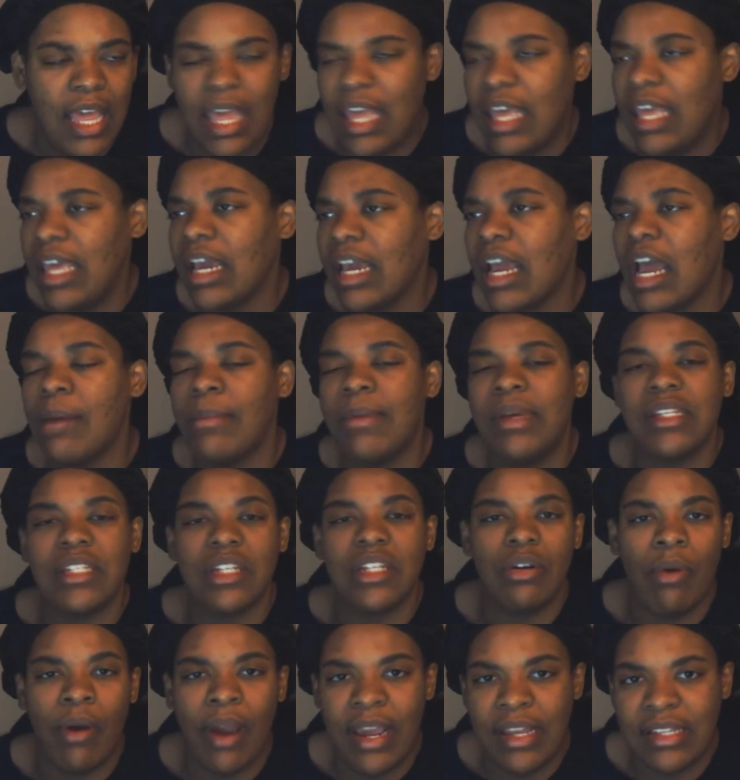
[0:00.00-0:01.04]
And here come his
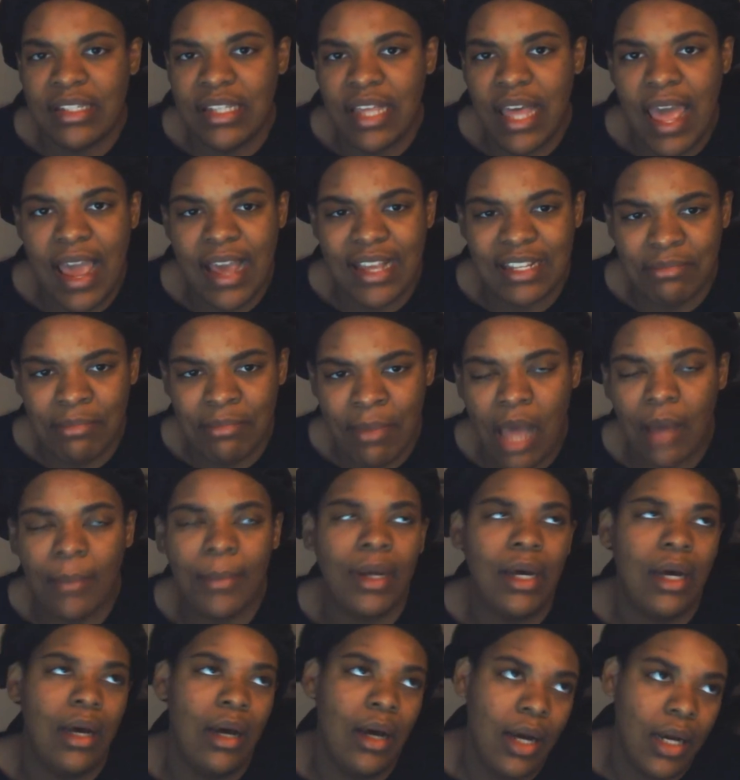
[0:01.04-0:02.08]
crazy ass
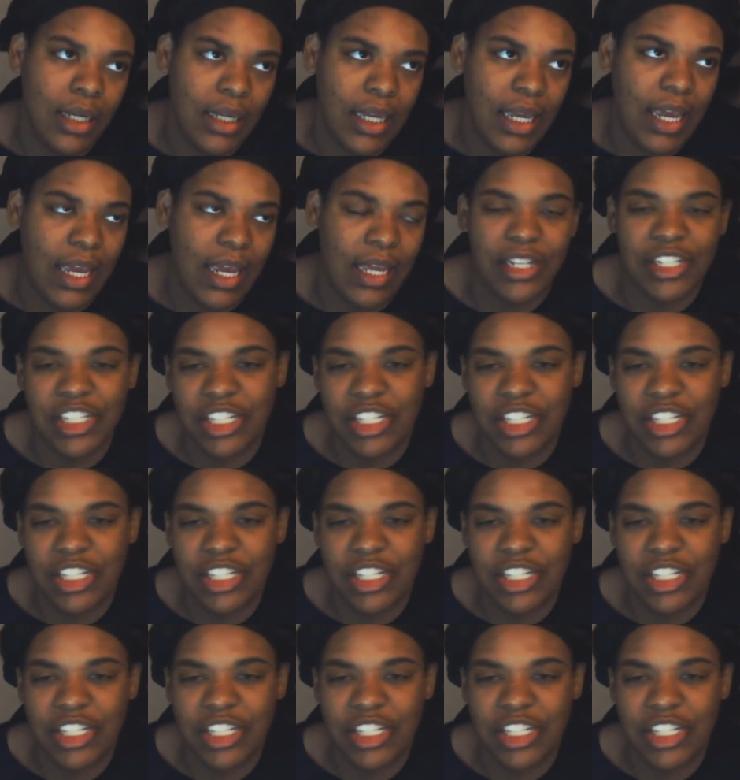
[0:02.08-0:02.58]
mama again.